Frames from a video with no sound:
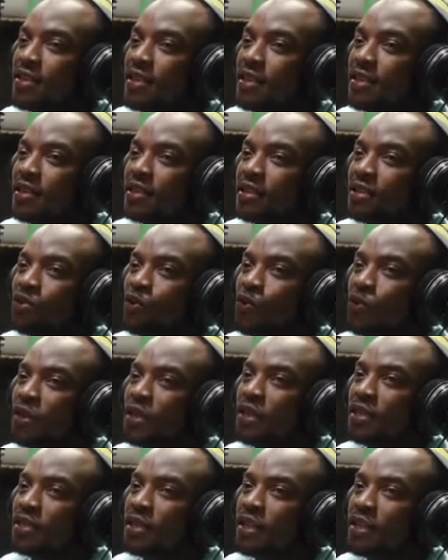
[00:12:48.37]
into Phyllis
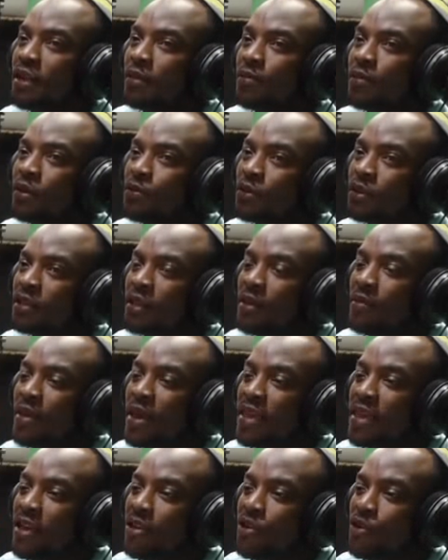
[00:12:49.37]
and Yamia for
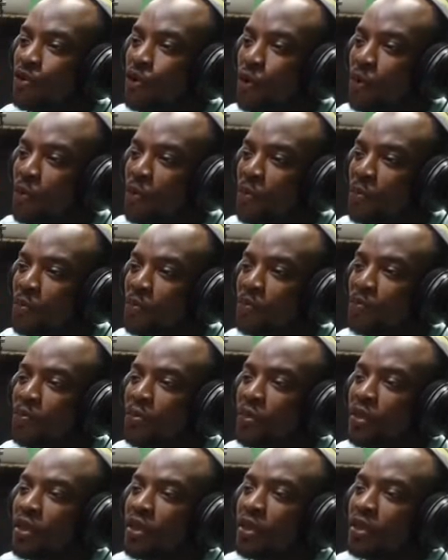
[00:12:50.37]

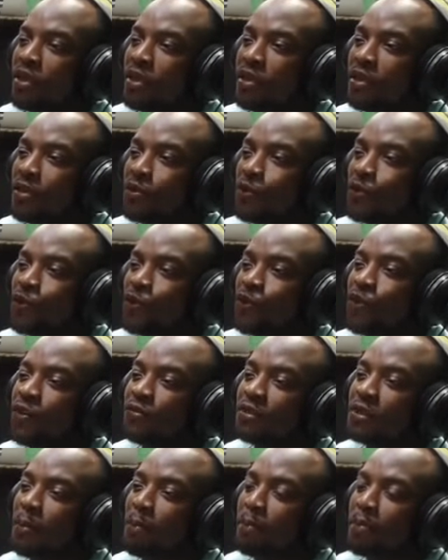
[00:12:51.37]
a messenger.
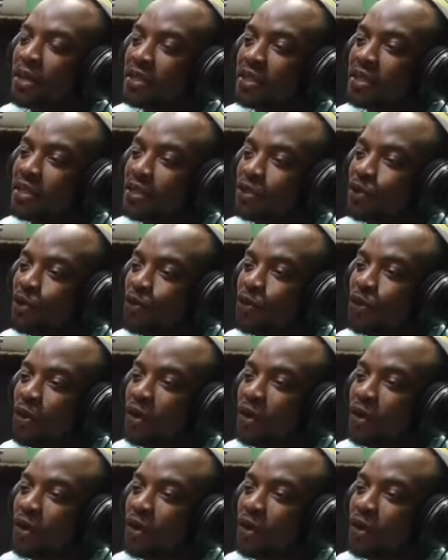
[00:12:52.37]
50% of your